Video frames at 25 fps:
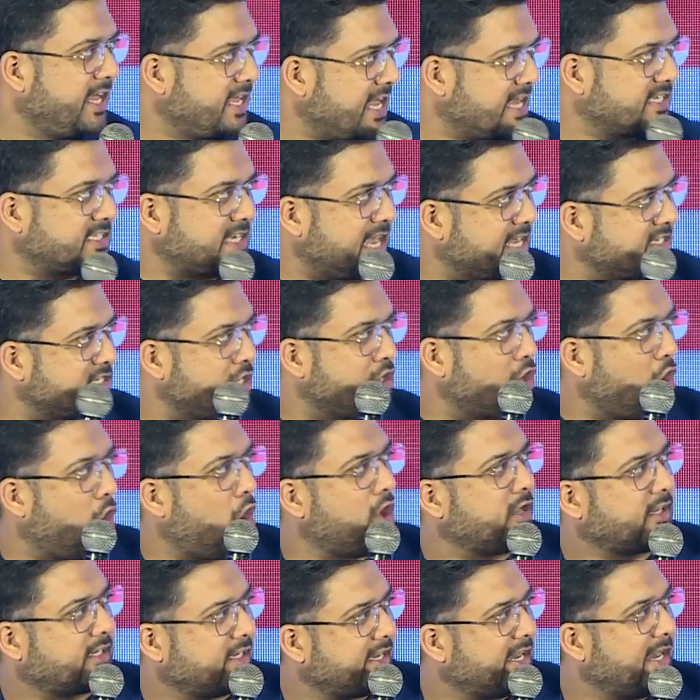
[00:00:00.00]
as a
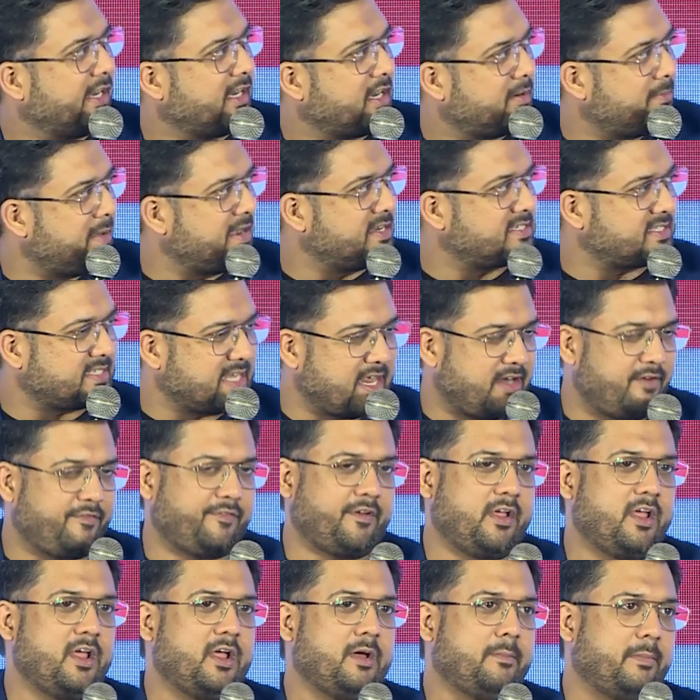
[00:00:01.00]
non-creator myself,
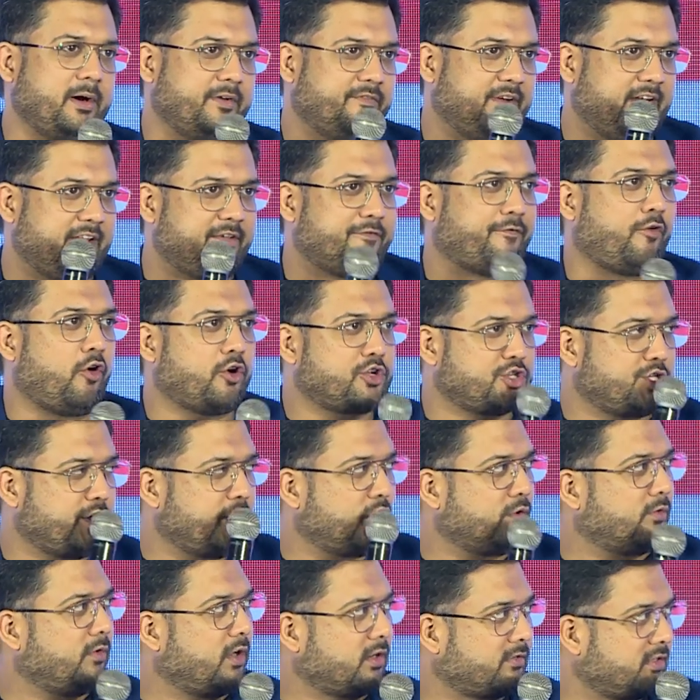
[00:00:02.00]
but very fortunate
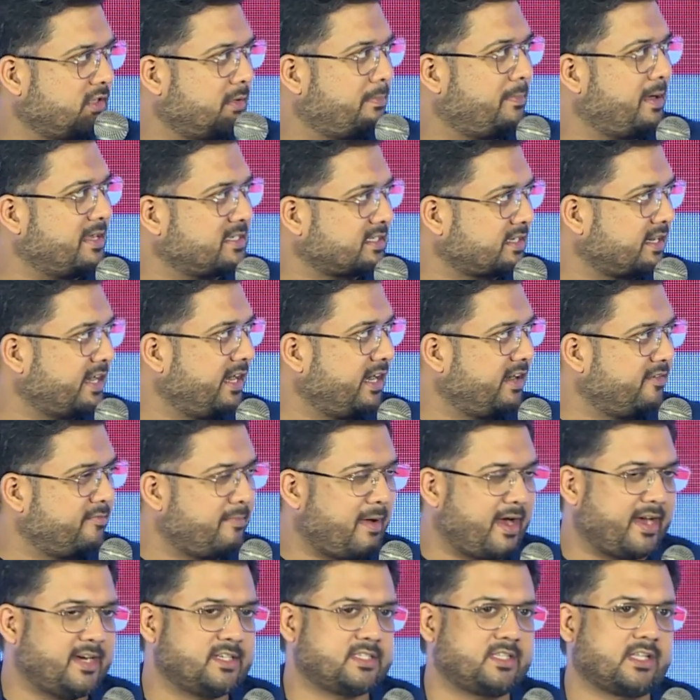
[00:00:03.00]
to work with the best creative
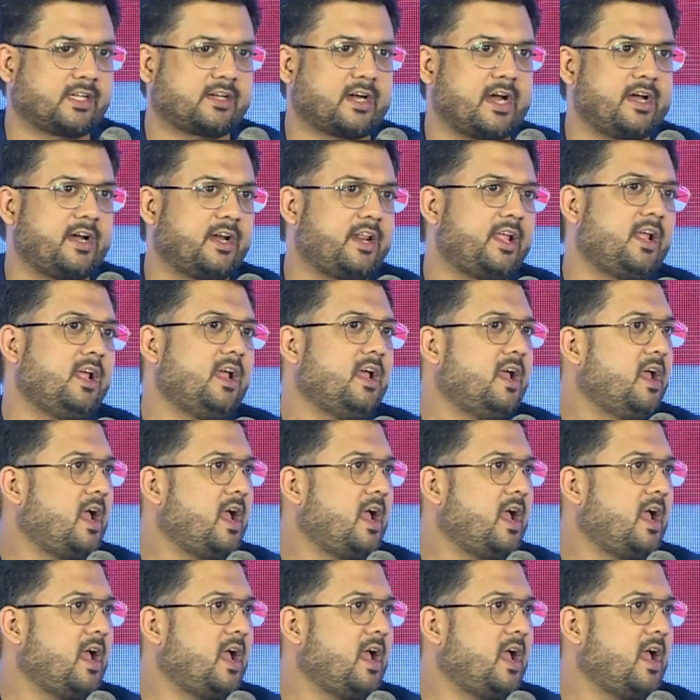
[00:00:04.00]
minds in the country.